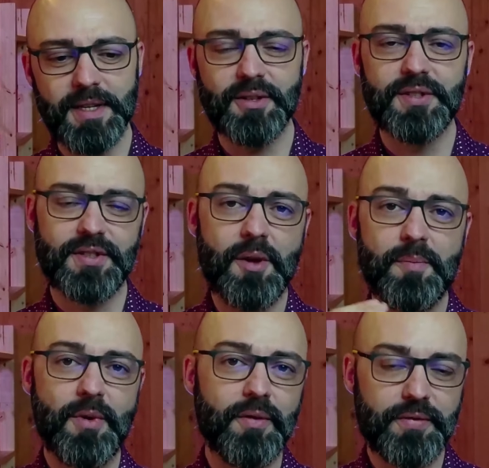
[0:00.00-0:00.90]
I mean, the
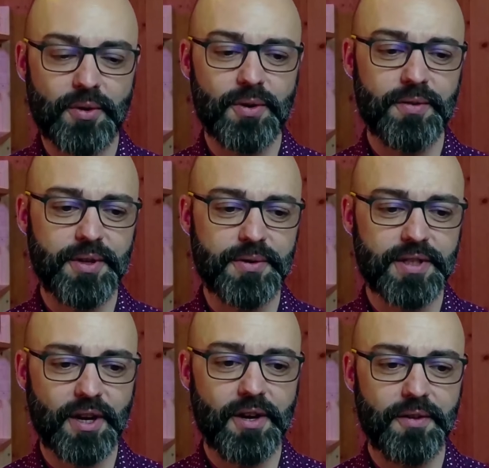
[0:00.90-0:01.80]
sum of all of
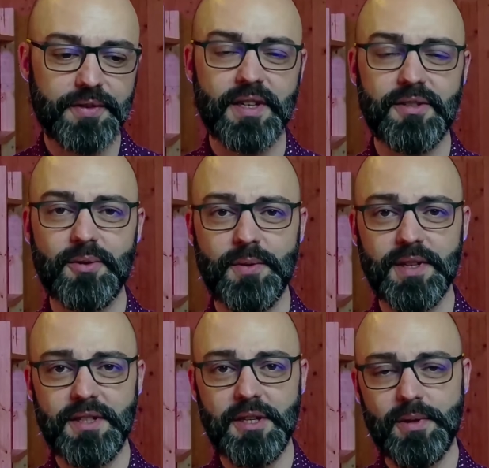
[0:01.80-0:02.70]
those curves is
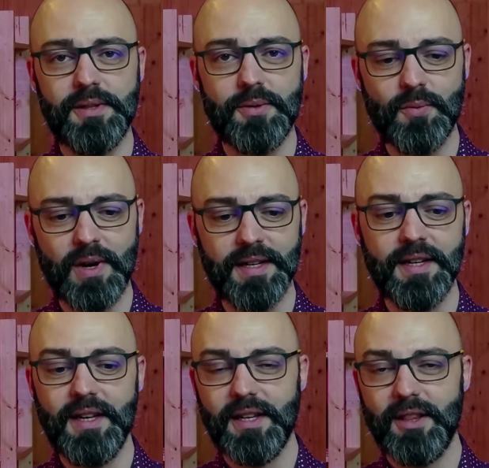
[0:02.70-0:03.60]
always equal to
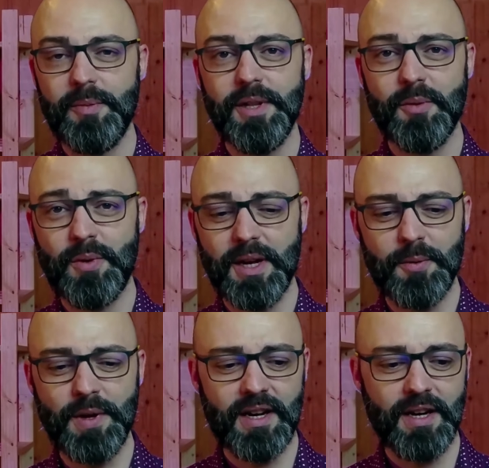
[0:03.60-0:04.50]
1, no matter
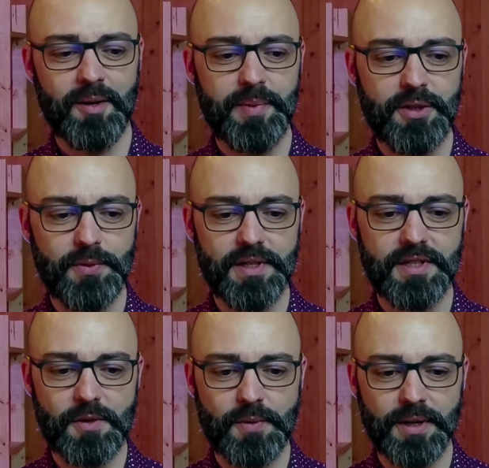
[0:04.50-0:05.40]
where we are
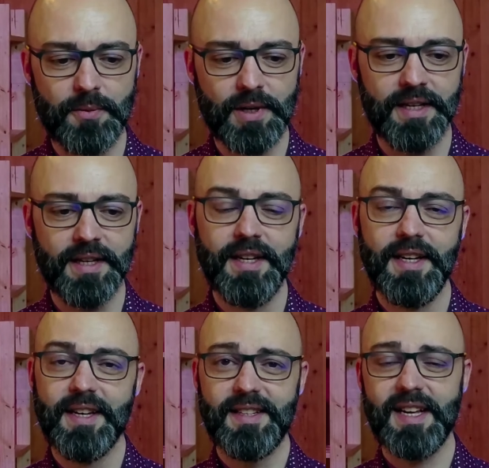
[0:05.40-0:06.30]
between 0 and 1.
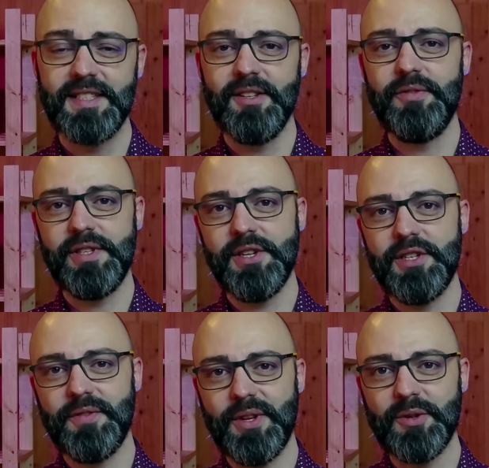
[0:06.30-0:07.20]
That's the
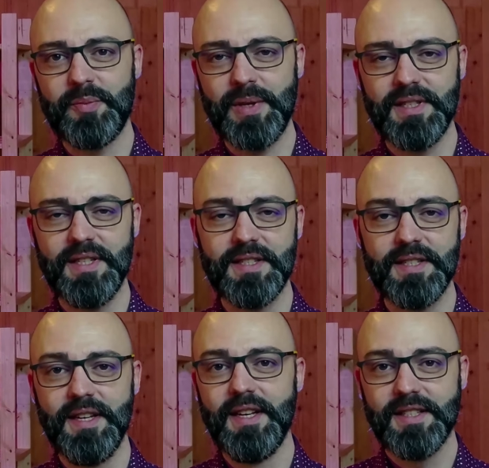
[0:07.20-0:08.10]
advantage of those
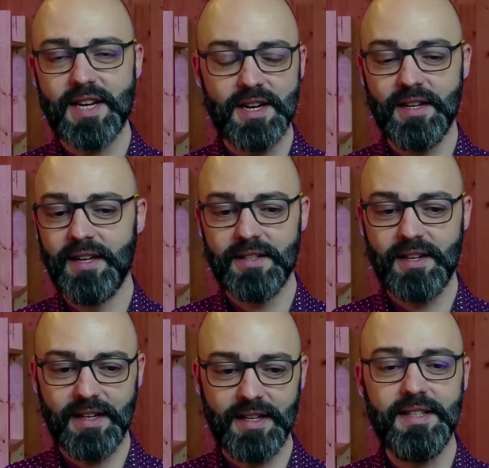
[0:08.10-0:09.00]
bases. So
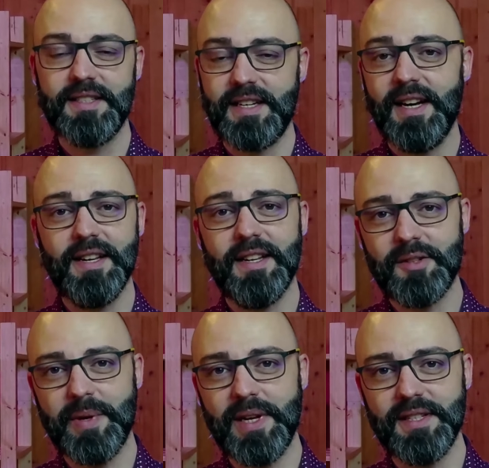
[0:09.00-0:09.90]
it's
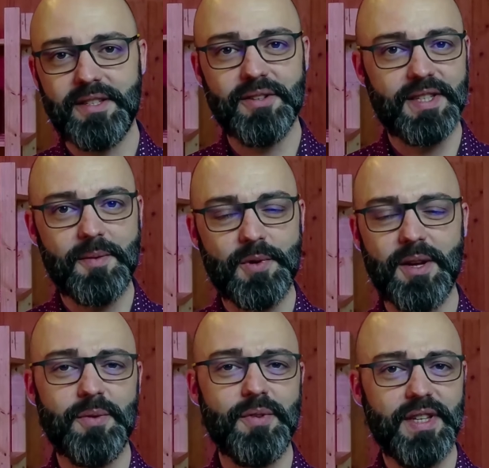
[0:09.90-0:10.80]
a basis the same
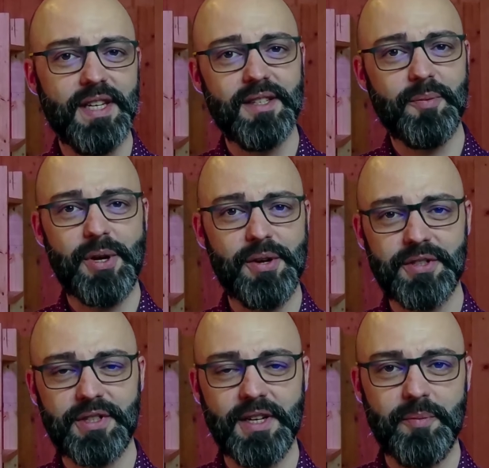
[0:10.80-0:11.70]
way within the
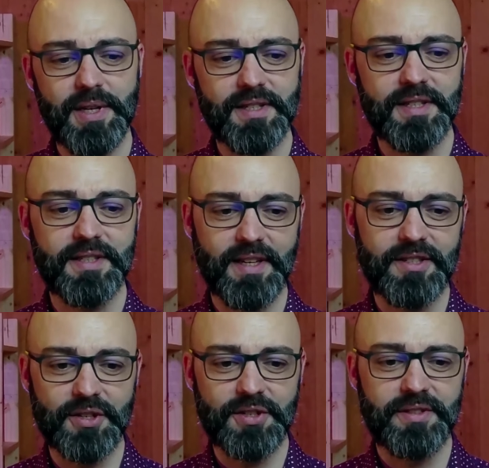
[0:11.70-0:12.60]
Bernstein basis,
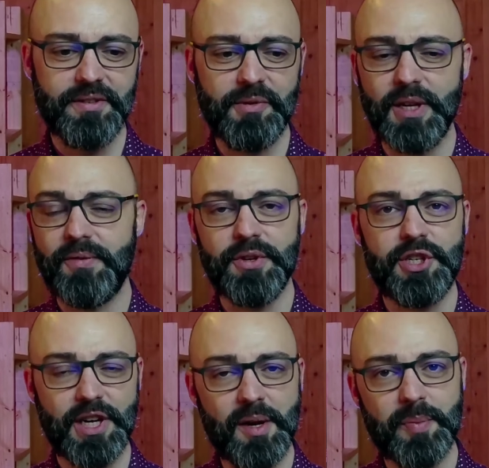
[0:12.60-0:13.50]
it's just
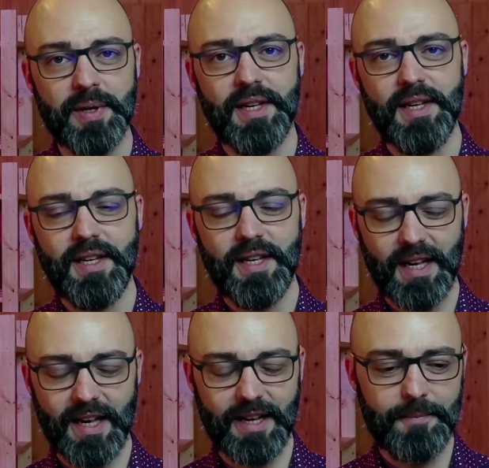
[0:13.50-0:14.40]
different shape.
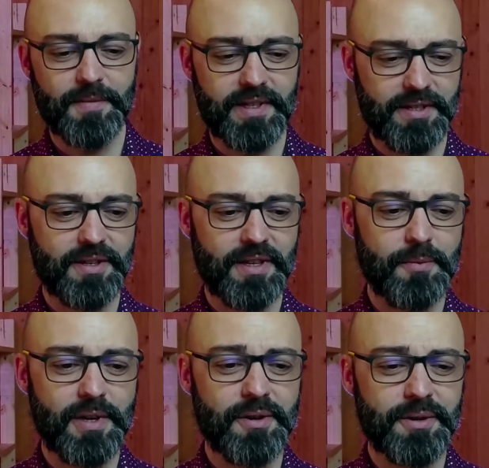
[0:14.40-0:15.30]

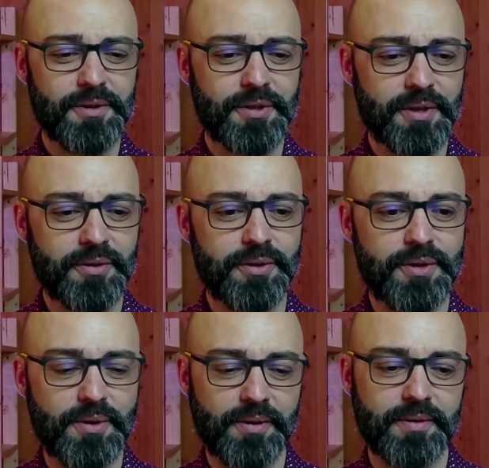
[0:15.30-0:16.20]
So that will allow us to
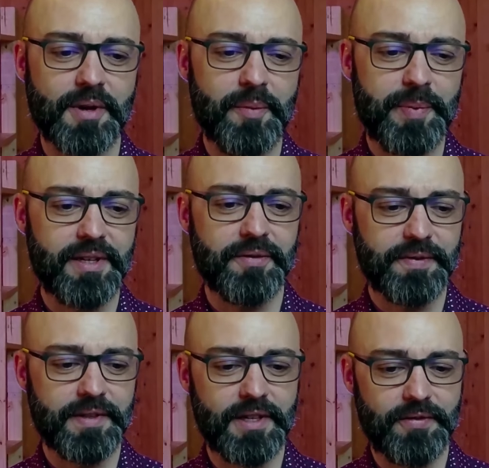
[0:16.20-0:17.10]
do a bit
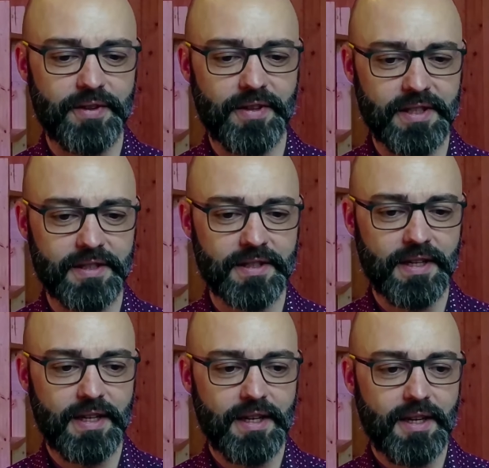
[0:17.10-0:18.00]
of different
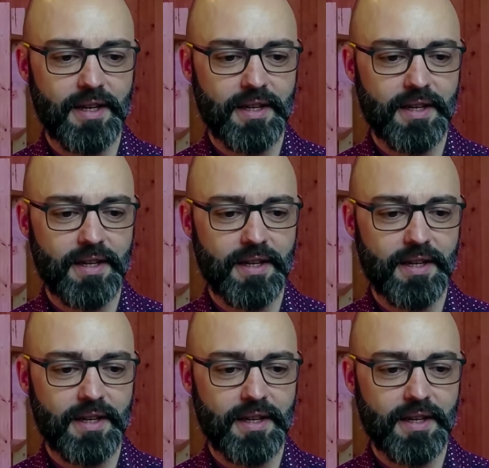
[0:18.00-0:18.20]
things.